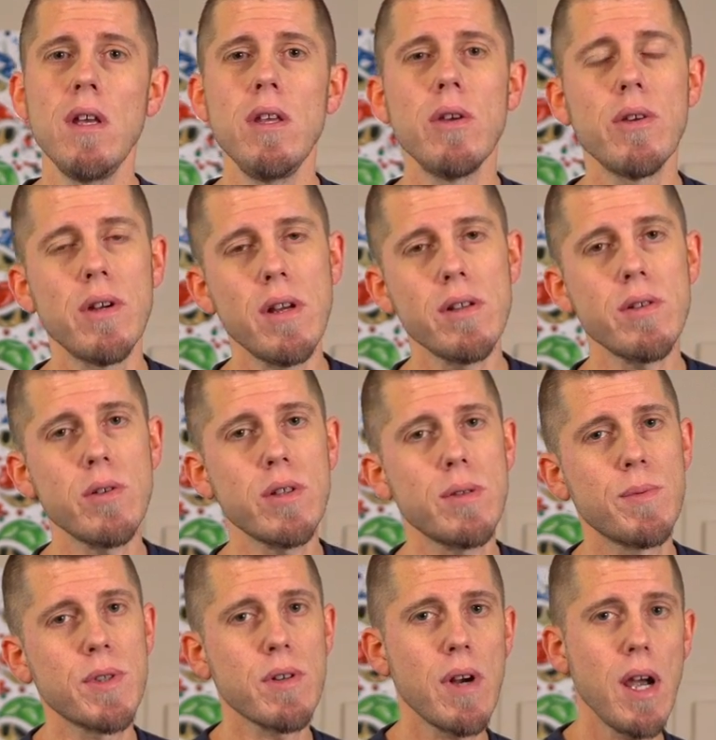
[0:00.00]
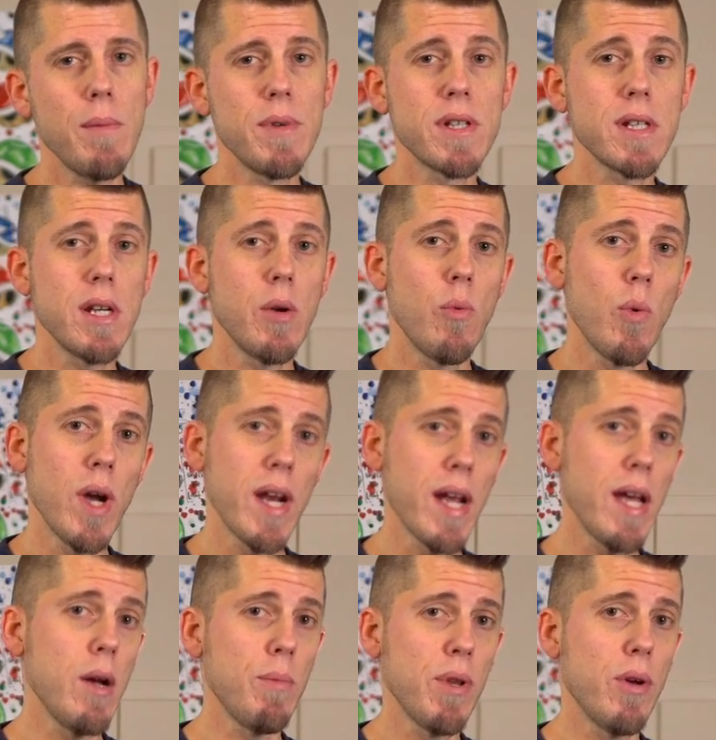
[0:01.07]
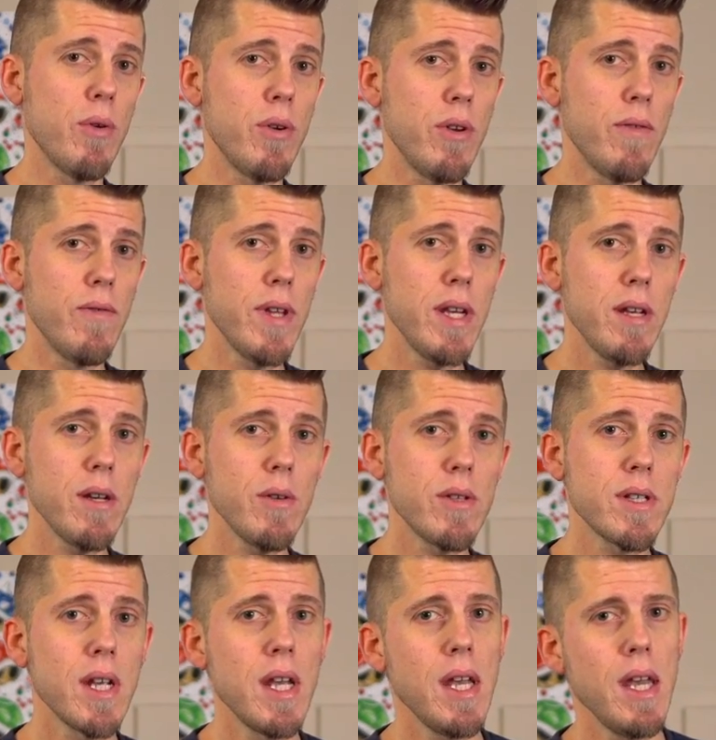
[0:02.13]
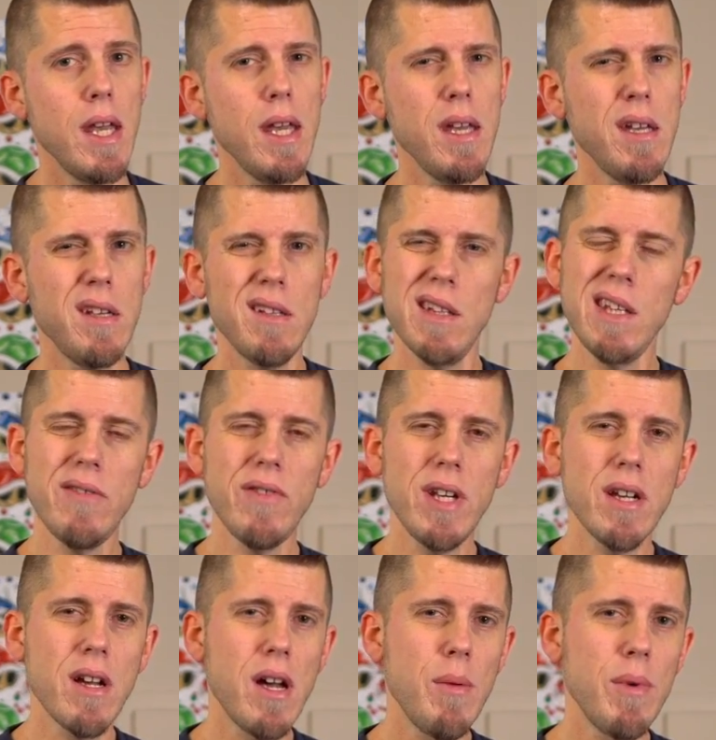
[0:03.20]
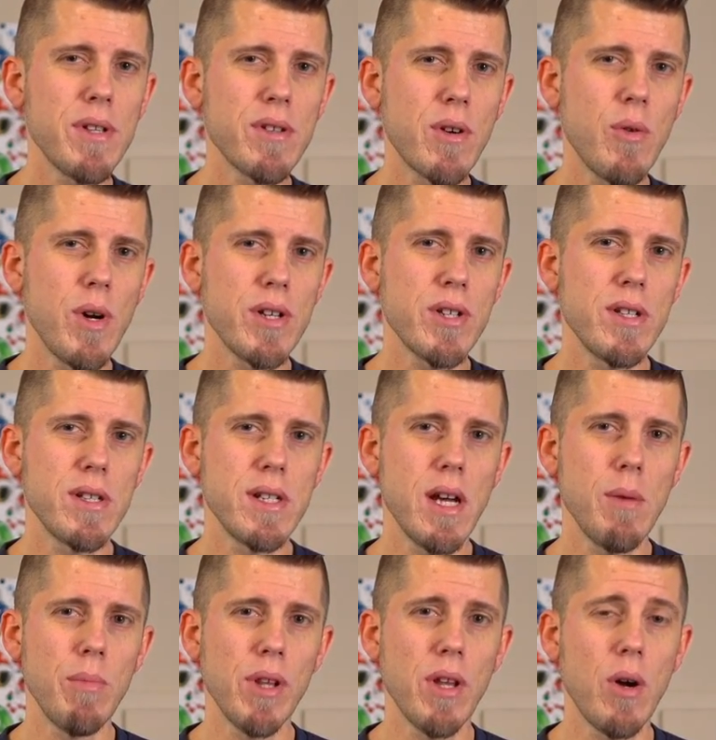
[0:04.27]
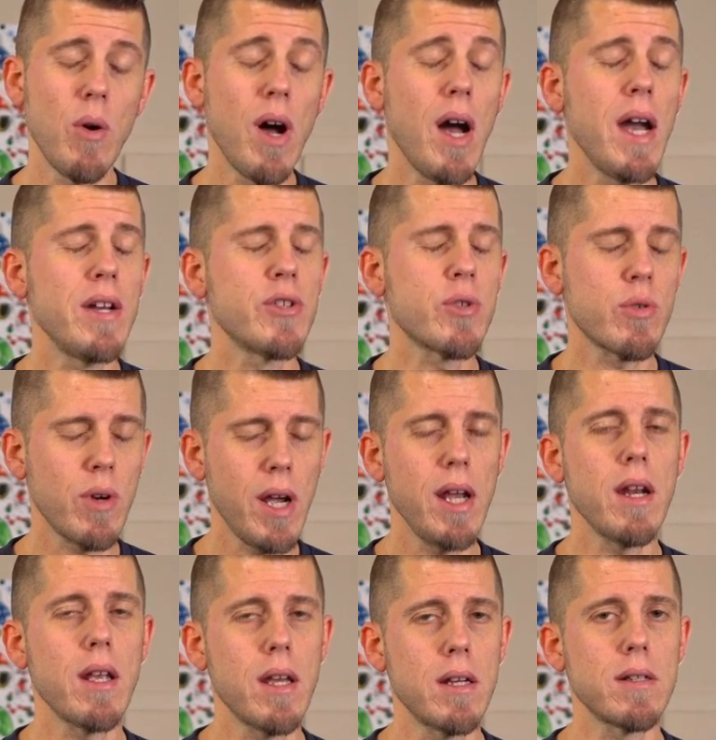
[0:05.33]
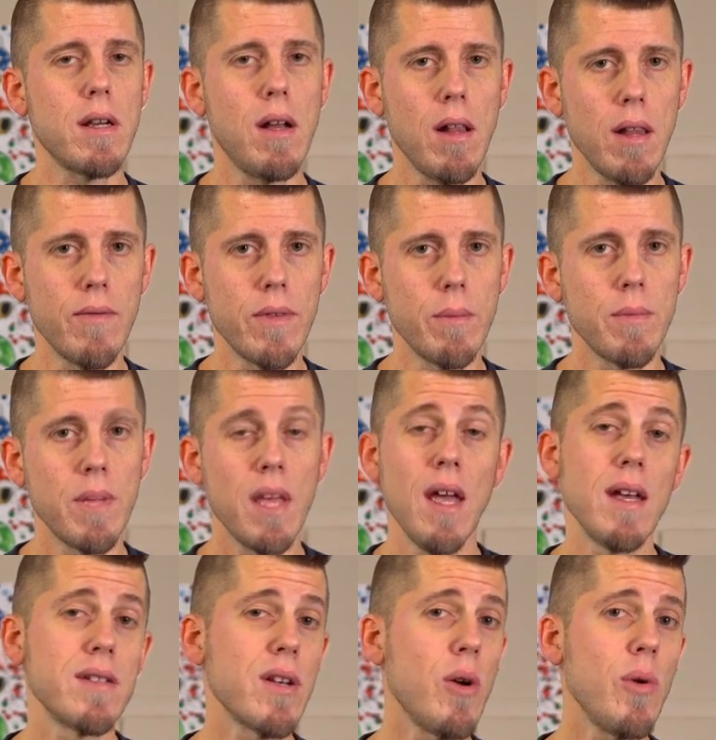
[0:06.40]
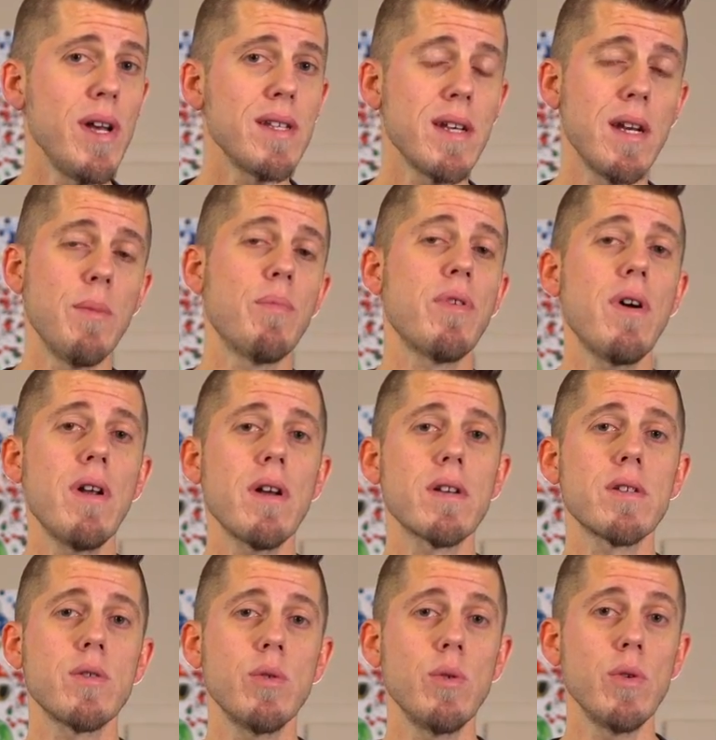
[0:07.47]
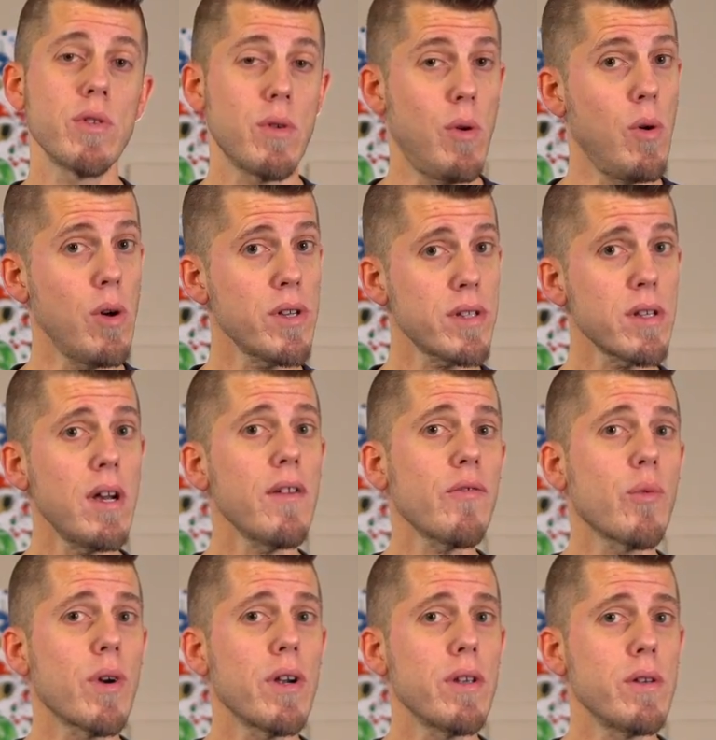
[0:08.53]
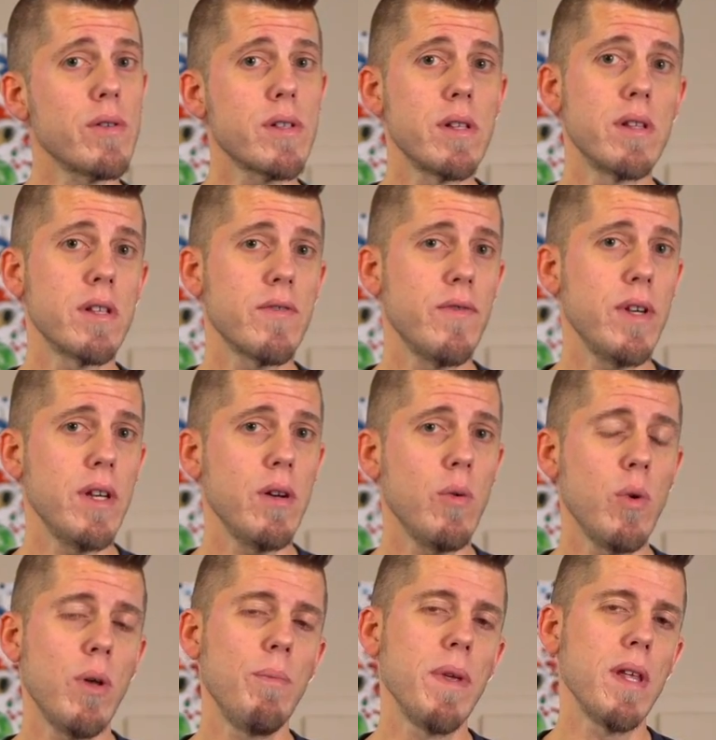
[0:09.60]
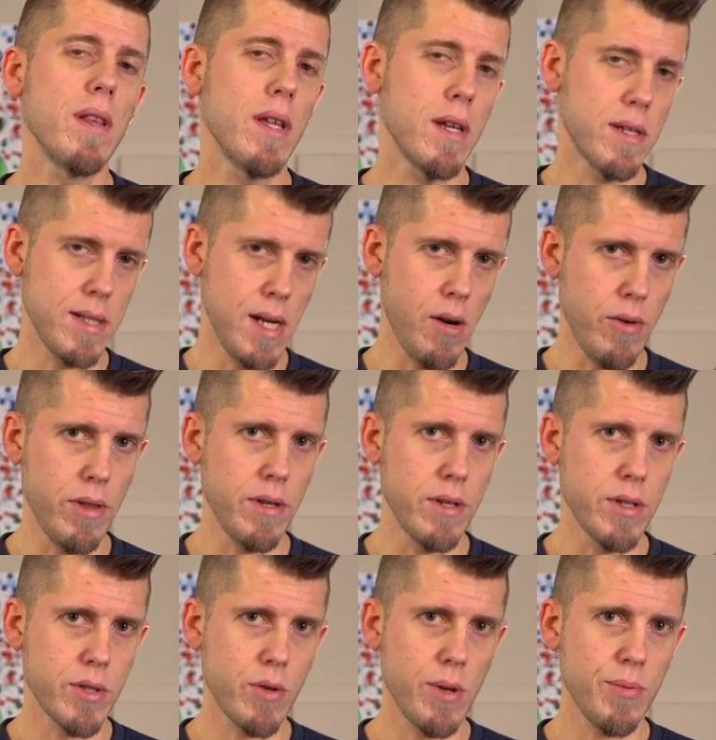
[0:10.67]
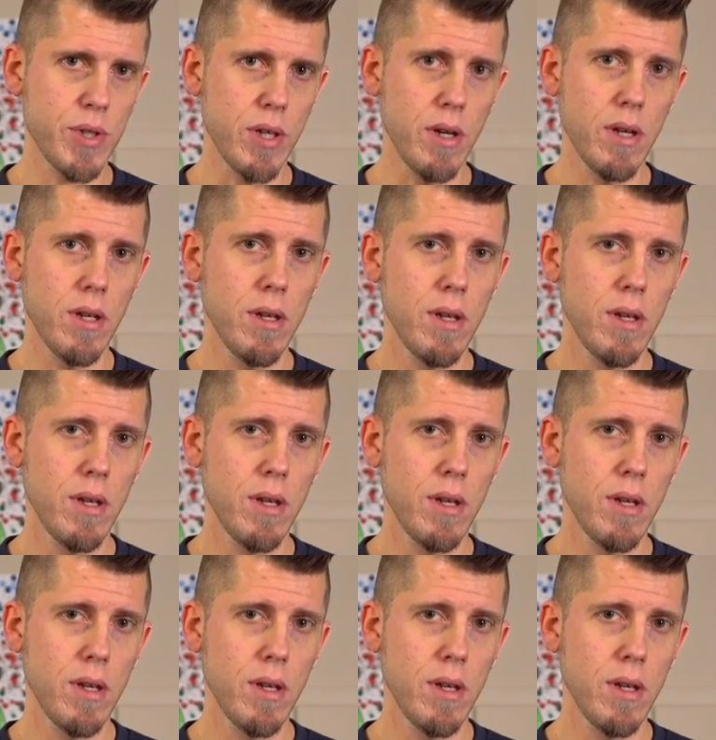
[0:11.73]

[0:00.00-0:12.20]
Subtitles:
You can also subscribe to see when I upload new videos, and leave any comments or questions down below. I try to get to all of them. As always, any products, tools, or software used in this video will be linked down in the description.